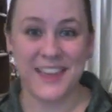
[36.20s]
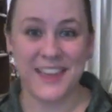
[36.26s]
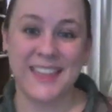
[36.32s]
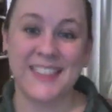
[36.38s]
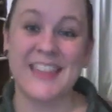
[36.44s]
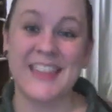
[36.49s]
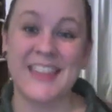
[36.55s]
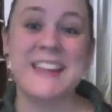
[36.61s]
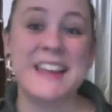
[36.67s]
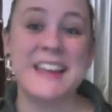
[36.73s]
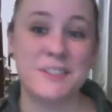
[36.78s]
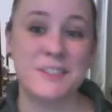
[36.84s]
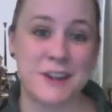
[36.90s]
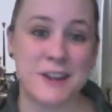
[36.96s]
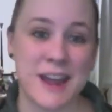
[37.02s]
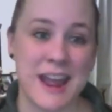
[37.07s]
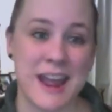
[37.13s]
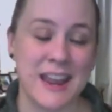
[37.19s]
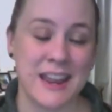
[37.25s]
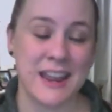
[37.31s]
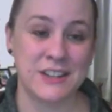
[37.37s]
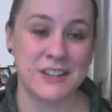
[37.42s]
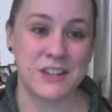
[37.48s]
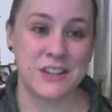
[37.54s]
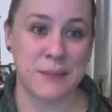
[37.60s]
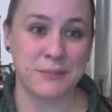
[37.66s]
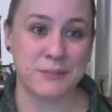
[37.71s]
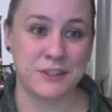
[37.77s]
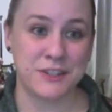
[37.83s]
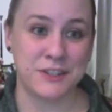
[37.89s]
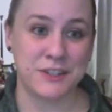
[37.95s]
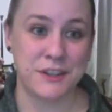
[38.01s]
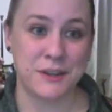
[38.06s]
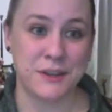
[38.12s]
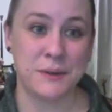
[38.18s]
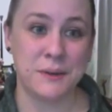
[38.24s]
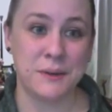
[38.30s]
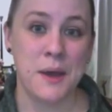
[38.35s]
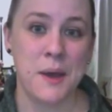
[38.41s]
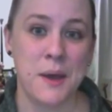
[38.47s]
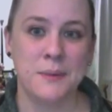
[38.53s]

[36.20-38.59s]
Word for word: Then, yesterday in chapter 2,